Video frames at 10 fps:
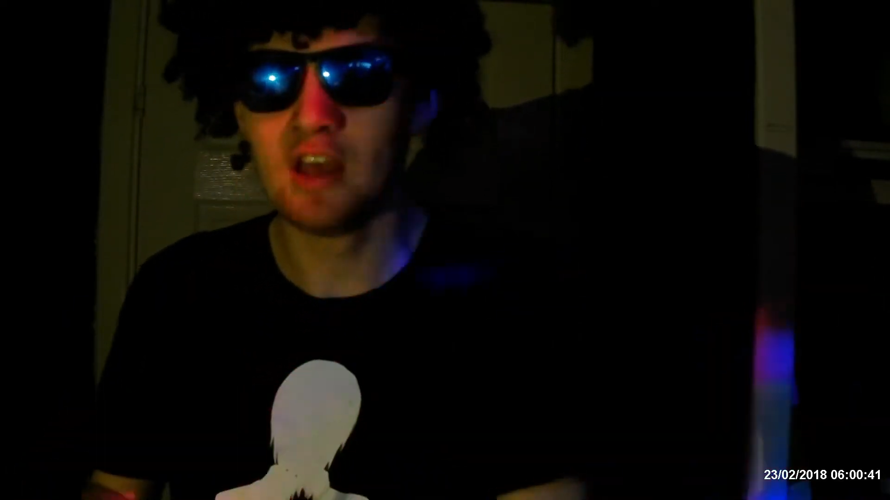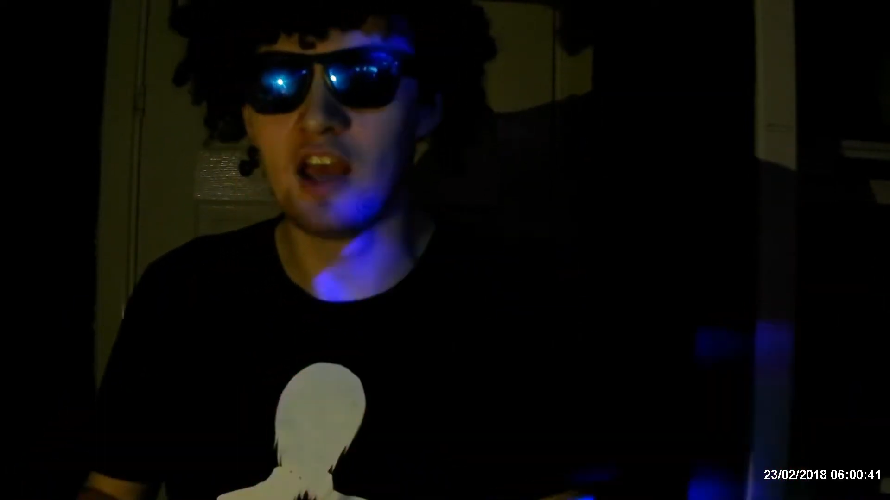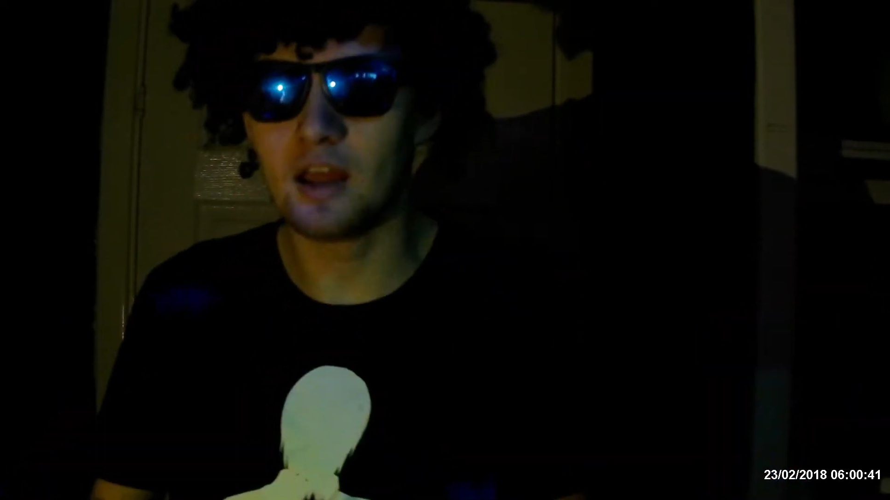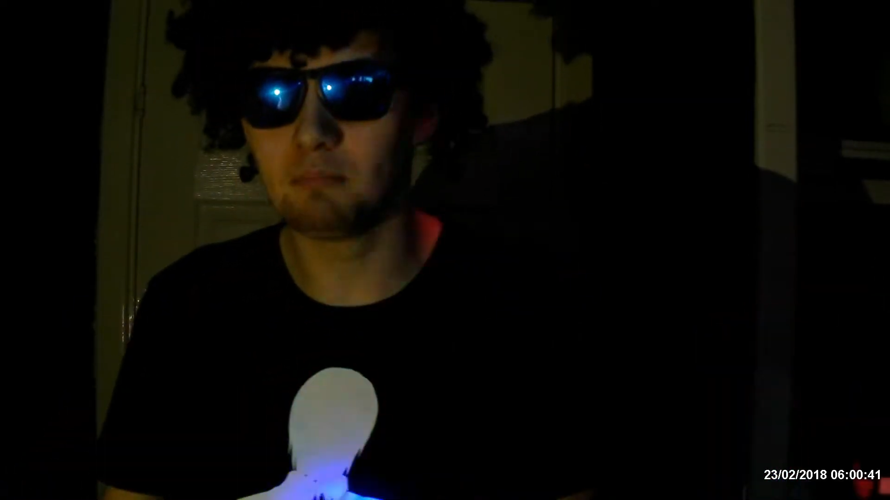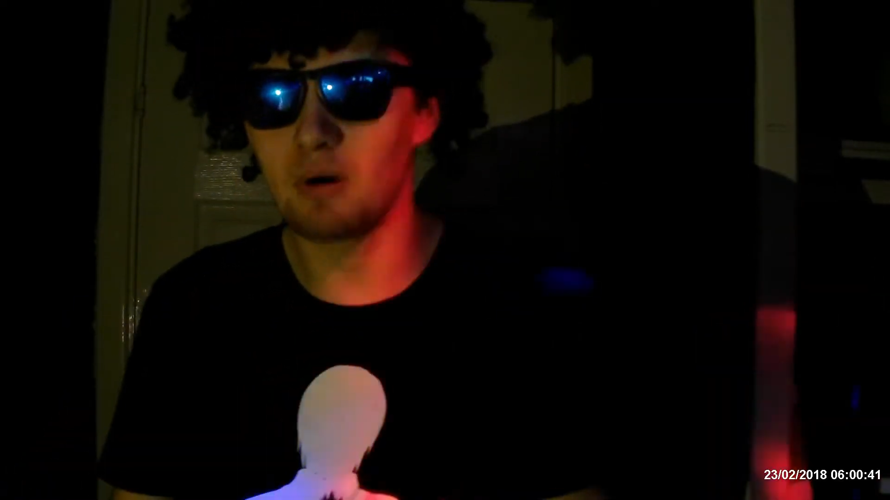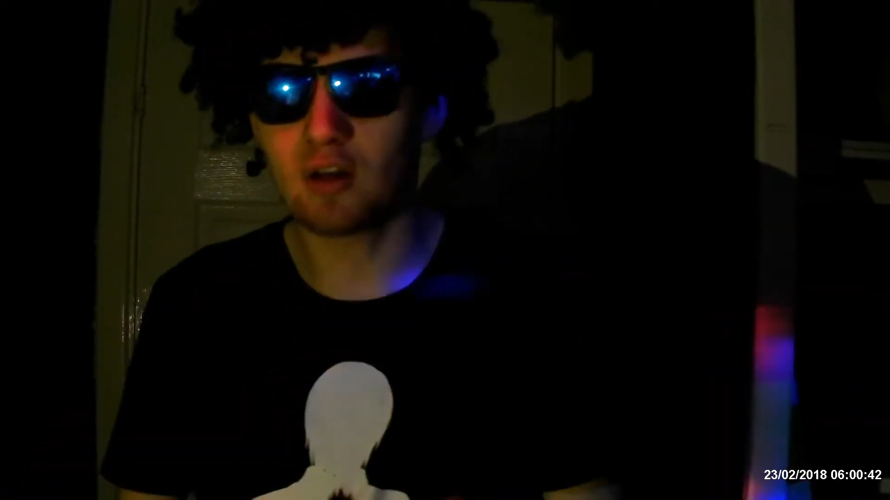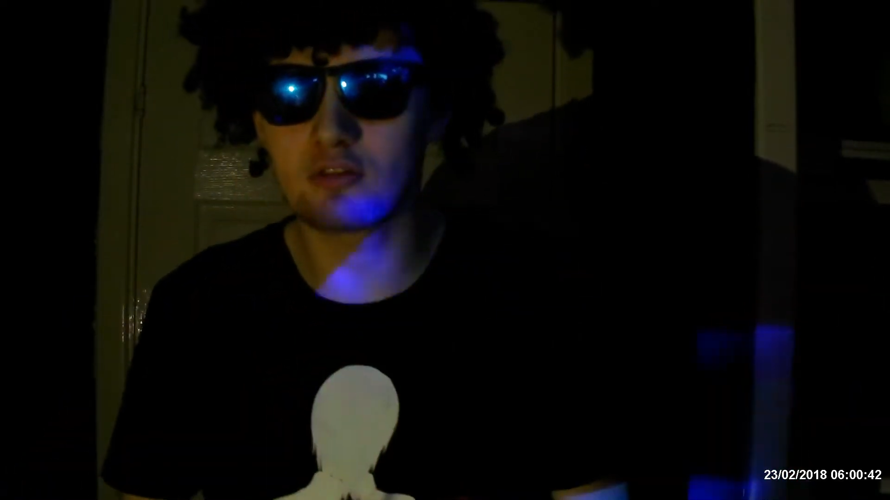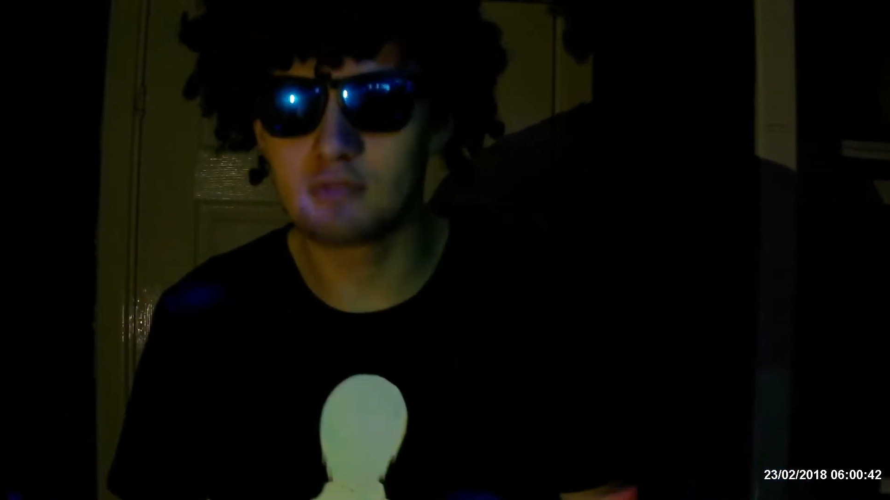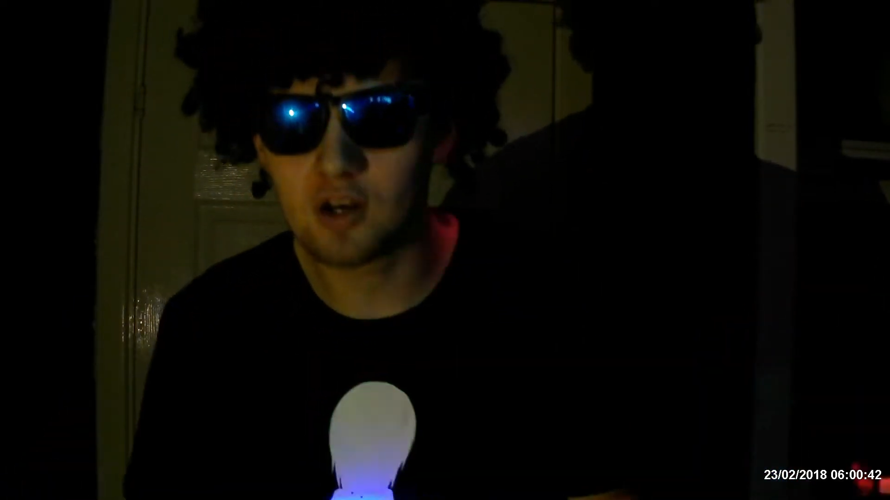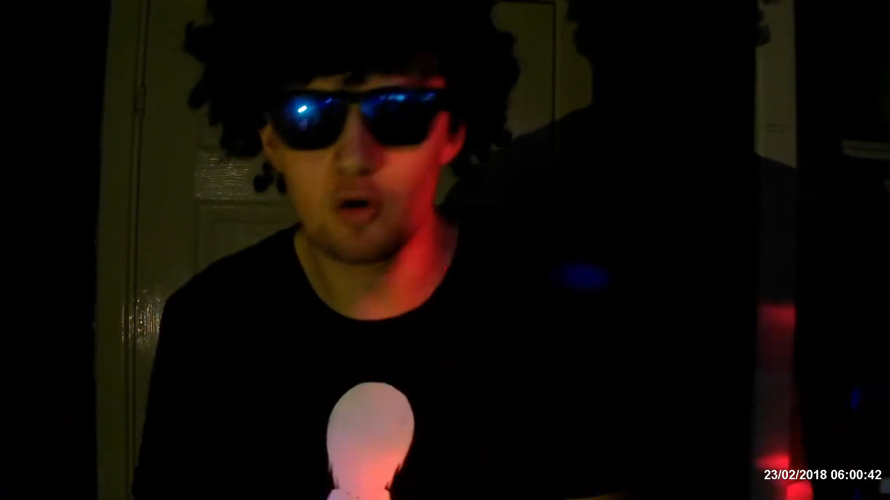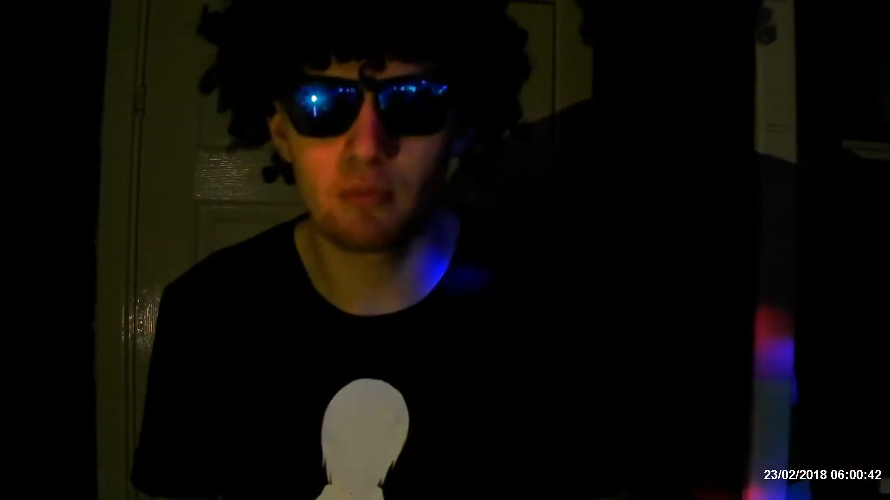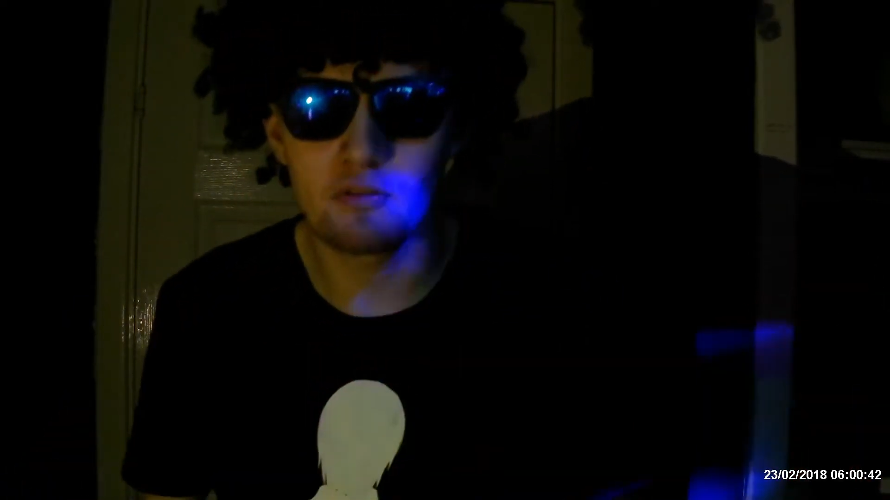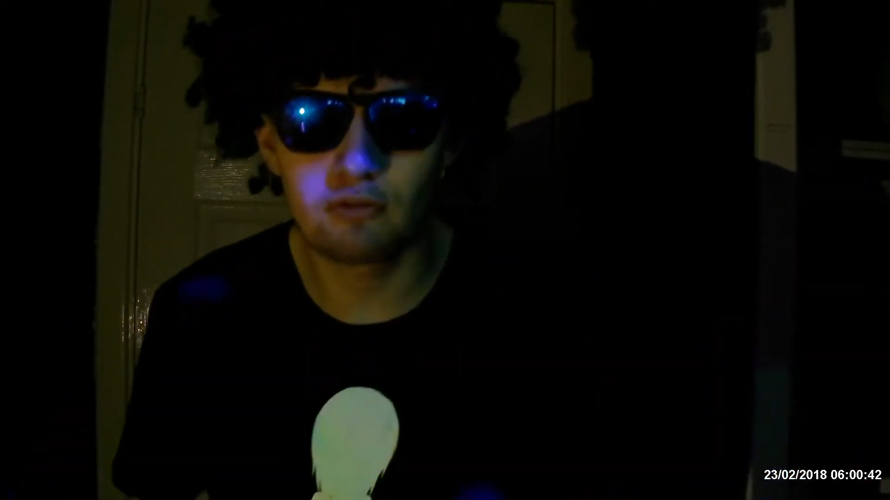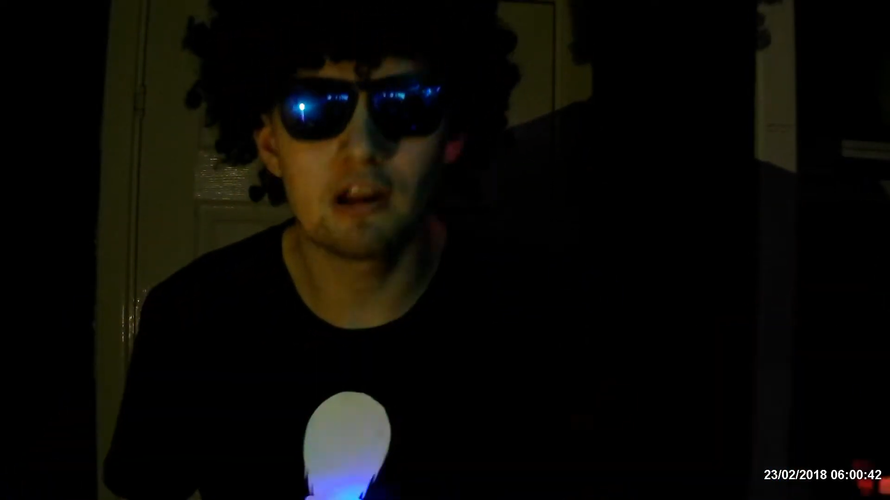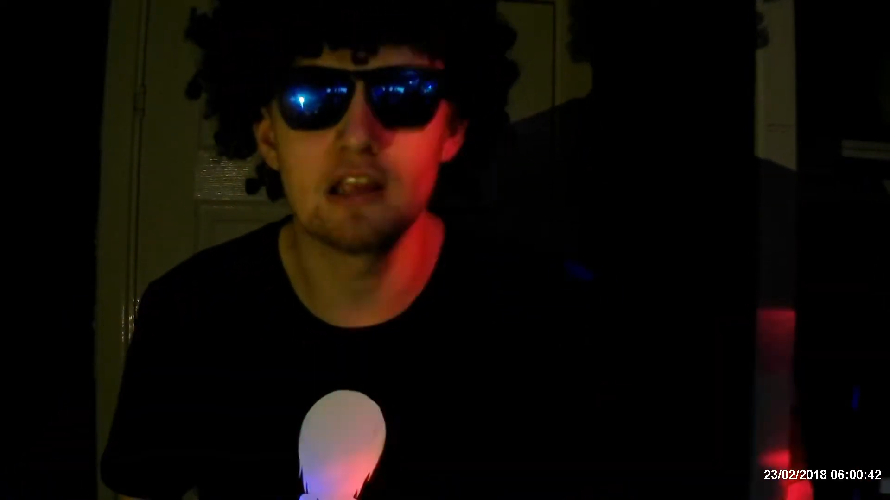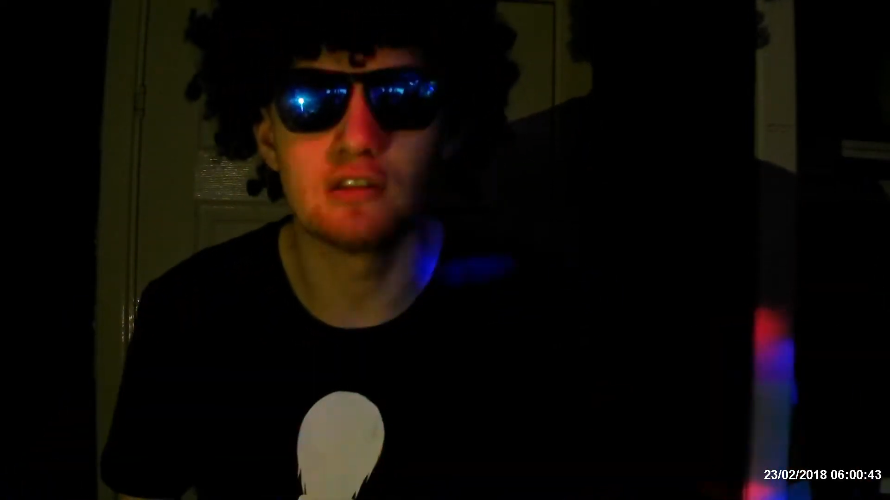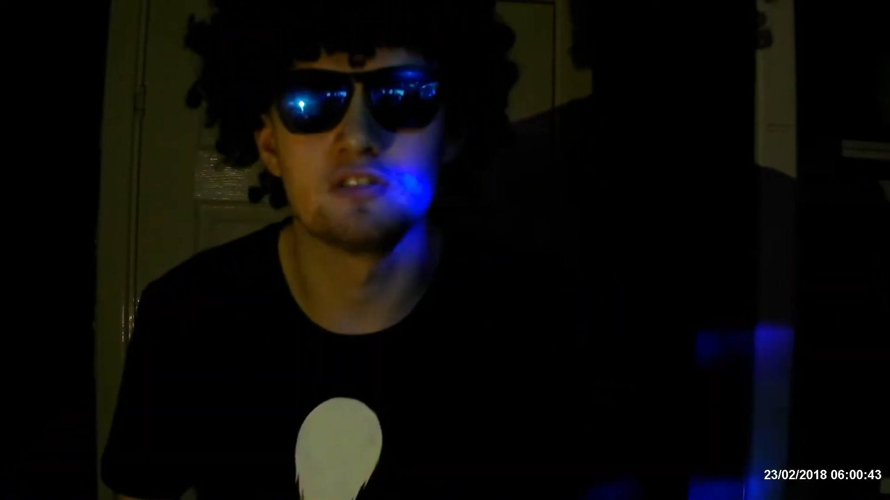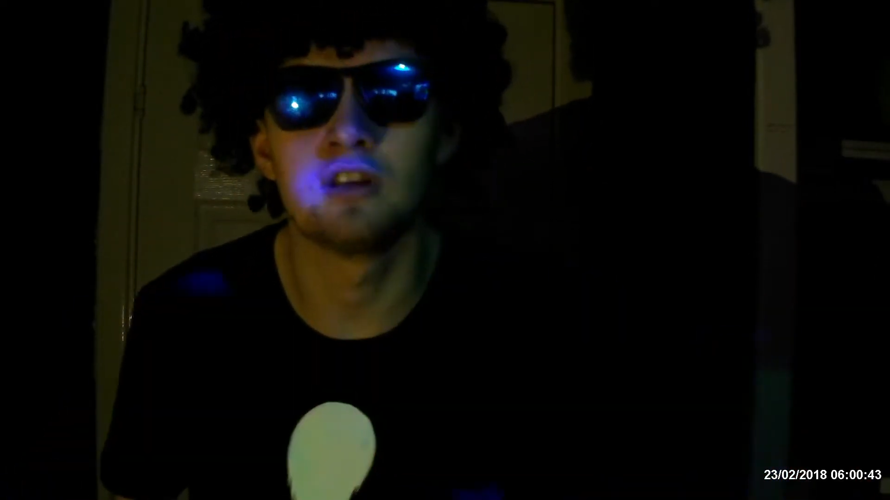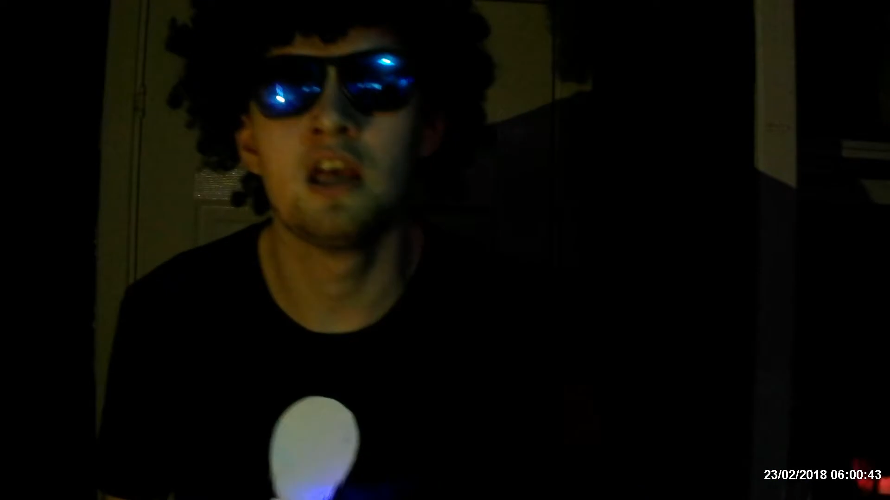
and bothering all my friends.